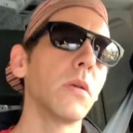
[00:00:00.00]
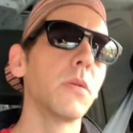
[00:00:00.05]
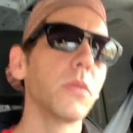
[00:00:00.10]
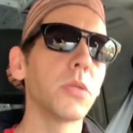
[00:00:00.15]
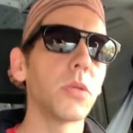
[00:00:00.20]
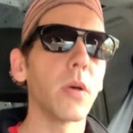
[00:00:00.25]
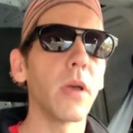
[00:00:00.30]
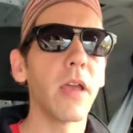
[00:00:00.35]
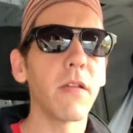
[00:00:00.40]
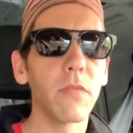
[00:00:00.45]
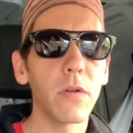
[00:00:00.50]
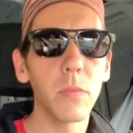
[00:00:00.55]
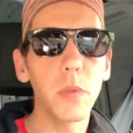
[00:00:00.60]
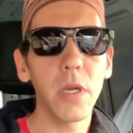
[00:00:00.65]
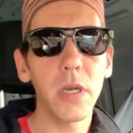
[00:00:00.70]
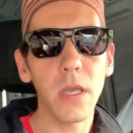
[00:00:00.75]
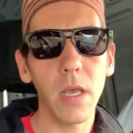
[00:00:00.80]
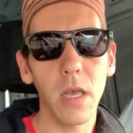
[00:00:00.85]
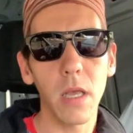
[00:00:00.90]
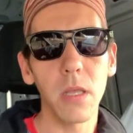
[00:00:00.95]
So
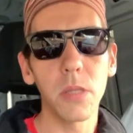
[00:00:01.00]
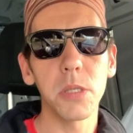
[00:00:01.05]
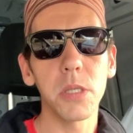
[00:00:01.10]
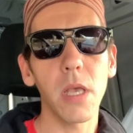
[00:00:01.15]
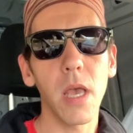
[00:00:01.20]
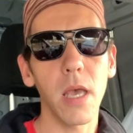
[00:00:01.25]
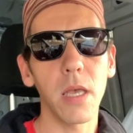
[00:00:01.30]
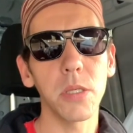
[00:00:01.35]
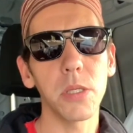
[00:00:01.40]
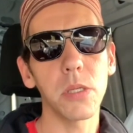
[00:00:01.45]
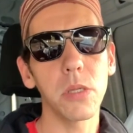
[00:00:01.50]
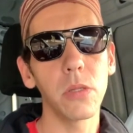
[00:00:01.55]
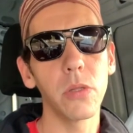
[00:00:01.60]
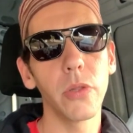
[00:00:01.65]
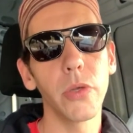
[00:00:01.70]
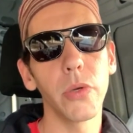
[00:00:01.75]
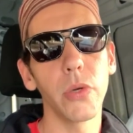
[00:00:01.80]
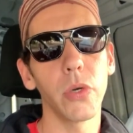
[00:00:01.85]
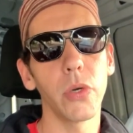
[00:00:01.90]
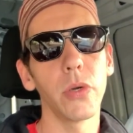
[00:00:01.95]
everybody else has to
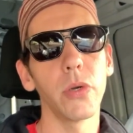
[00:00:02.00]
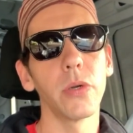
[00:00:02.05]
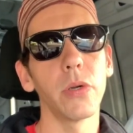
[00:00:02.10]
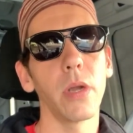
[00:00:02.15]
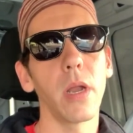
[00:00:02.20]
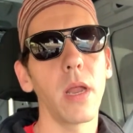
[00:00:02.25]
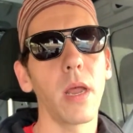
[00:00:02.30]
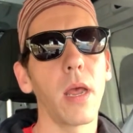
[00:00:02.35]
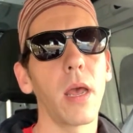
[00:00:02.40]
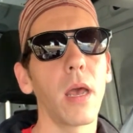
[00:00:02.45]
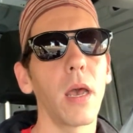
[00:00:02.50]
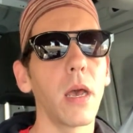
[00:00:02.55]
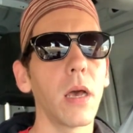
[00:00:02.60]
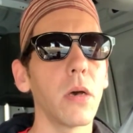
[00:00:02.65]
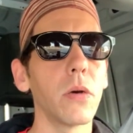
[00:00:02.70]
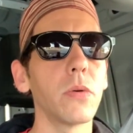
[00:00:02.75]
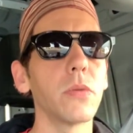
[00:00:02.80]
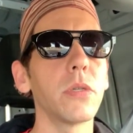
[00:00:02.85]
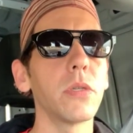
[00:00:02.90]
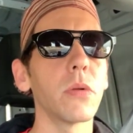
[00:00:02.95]
learn
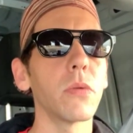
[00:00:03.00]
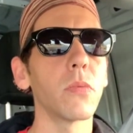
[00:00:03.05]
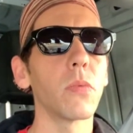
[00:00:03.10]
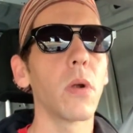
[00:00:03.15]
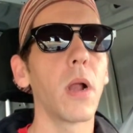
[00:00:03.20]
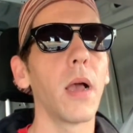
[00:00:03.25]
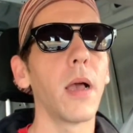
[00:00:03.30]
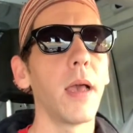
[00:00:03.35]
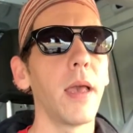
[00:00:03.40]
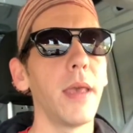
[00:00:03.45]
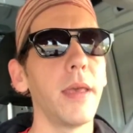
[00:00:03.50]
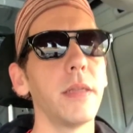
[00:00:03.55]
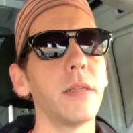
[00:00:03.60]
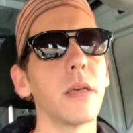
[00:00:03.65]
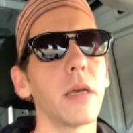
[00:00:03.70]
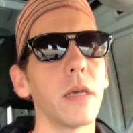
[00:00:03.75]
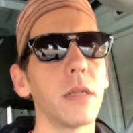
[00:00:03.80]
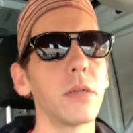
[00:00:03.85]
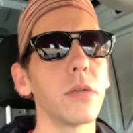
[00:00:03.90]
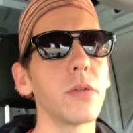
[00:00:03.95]
how to ride
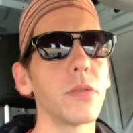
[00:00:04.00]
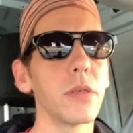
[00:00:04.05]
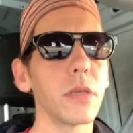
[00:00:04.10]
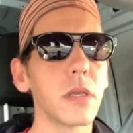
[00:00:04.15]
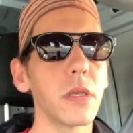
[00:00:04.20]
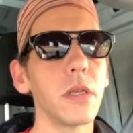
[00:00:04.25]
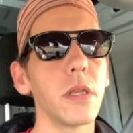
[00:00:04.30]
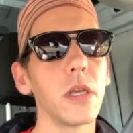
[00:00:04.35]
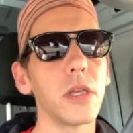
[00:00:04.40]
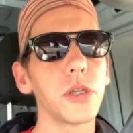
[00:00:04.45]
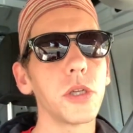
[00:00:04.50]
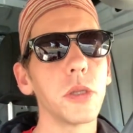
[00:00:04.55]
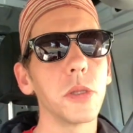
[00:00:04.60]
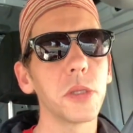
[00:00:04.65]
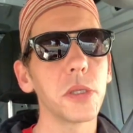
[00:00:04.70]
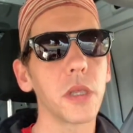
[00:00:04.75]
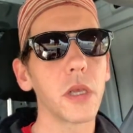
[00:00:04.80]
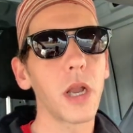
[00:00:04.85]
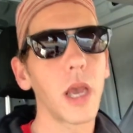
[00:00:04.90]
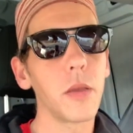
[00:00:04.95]
under the
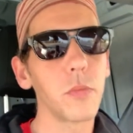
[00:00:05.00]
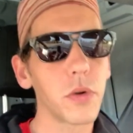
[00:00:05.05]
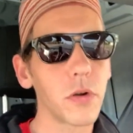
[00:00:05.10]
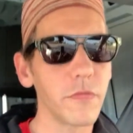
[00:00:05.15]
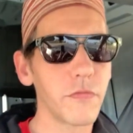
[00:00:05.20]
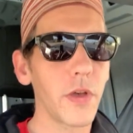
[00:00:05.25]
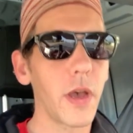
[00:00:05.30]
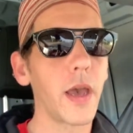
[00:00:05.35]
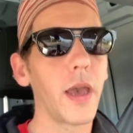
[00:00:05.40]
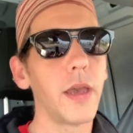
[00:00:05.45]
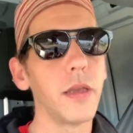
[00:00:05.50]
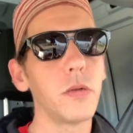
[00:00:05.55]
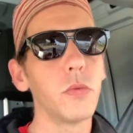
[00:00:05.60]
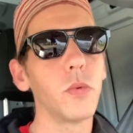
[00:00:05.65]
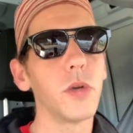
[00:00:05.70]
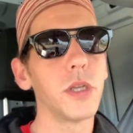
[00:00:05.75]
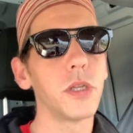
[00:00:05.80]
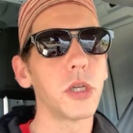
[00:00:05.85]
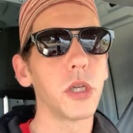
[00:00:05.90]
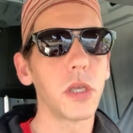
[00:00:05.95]
conditions that I provide,
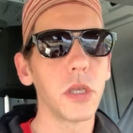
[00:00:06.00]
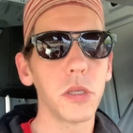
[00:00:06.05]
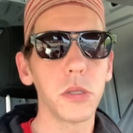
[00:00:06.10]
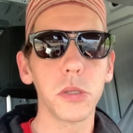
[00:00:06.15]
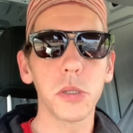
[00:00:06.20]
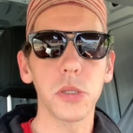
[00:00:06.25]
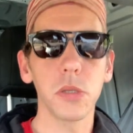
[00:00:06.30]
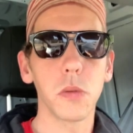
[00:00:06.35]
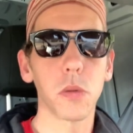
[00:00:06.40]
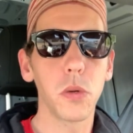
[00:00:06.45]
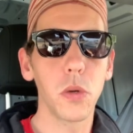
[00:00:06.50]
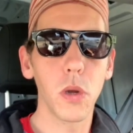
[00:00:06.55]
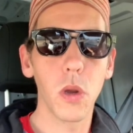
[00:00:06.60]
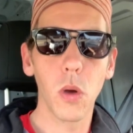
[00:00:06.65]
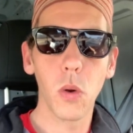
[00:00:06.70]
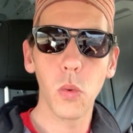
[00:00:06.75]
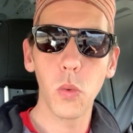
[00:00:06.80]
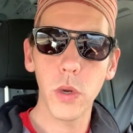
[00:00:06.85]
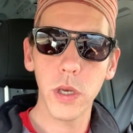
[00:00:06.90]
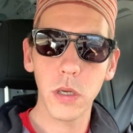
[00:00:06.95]
which is
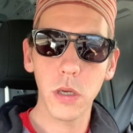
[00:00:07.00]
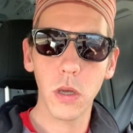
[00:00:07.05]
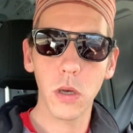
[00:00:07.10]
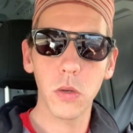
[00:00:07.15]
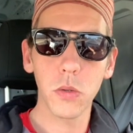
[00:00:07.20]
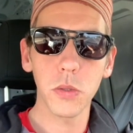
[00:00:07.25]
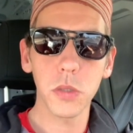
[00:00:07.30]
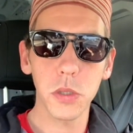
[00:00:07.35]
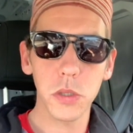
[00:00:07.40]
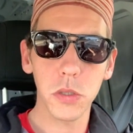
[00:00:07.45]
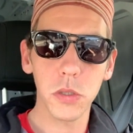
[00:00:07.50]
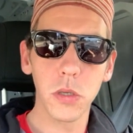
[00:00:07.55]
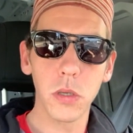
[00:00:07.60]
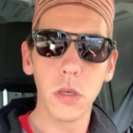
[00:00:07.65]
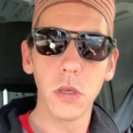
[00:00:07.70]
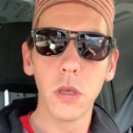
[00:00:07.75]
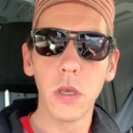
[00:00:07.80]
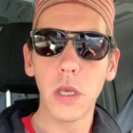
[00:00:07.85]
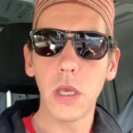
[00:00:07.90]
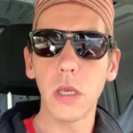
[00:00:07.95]
no windows
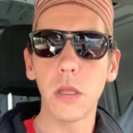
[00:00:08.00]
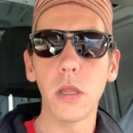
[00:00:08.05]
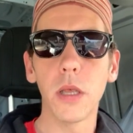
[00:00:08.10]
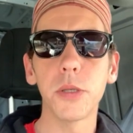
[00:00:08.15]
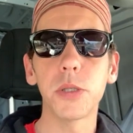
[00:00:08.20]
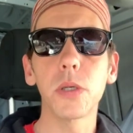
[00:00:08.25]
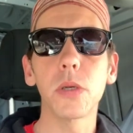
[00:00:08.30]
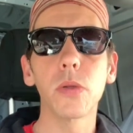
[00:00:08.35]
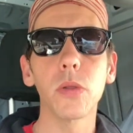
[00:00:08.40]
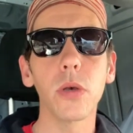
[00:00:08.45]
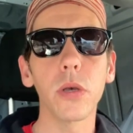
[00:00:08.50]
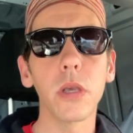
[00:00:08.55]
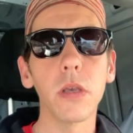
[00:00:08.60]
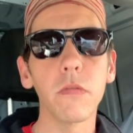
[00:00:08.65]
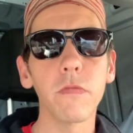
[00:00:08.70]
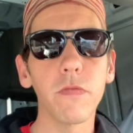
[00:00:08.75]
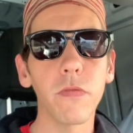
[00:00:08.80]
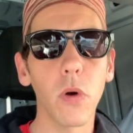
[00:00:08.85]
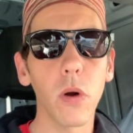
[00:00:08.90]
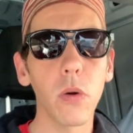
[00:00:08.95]
unless you're
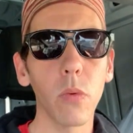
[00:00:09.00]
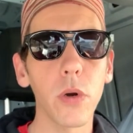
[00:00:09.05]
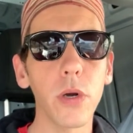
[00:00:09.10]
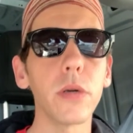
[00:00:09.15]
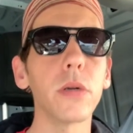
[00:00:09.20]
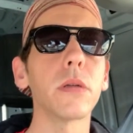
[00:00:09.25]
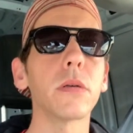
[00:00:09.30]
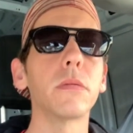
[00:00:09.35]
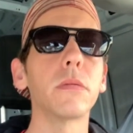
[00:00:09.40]
looking forward.